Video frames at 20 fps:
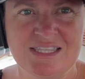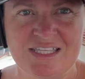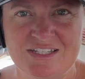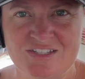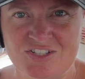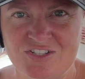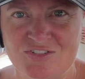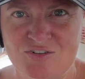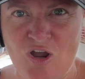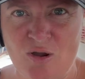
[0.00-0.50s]
that
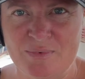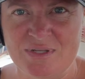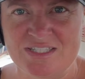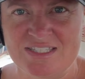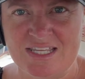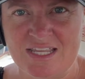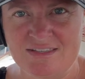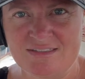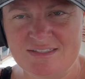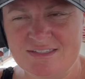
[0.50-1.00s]
is just common
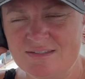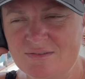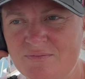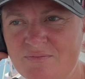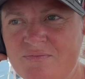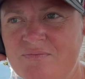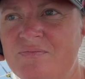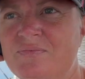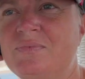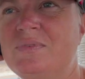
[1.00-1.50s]
sense.
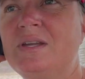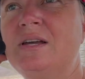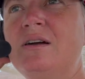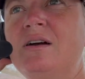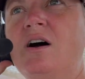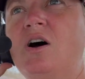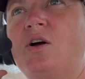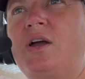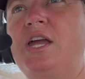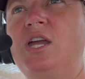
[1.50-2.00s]

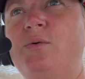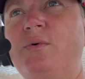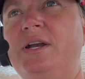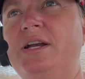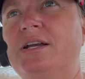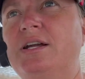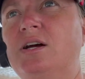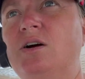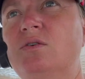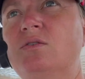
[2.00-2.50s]
Okay, you ready
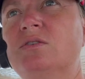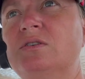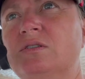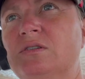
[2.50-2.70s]
to go?